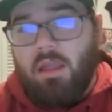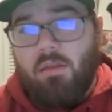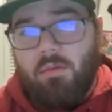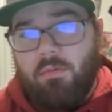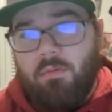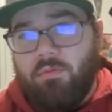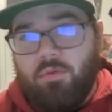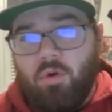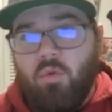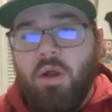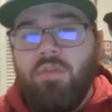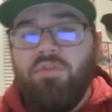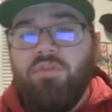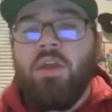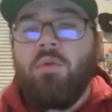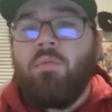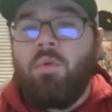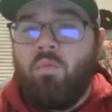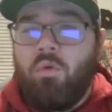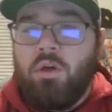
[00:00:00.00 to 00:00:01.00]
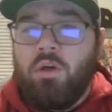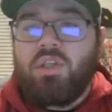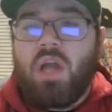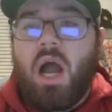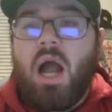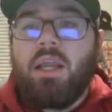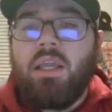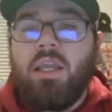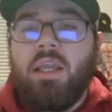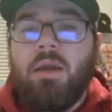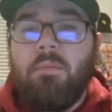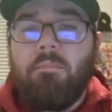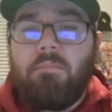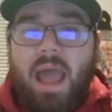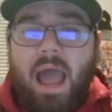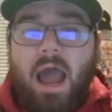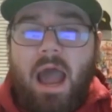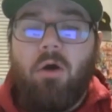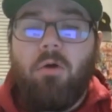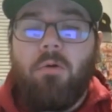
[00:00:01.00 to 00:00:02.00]
The one thing when we're talking
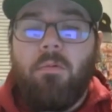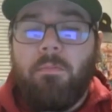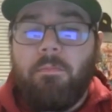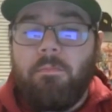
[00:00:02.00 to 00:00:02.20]
about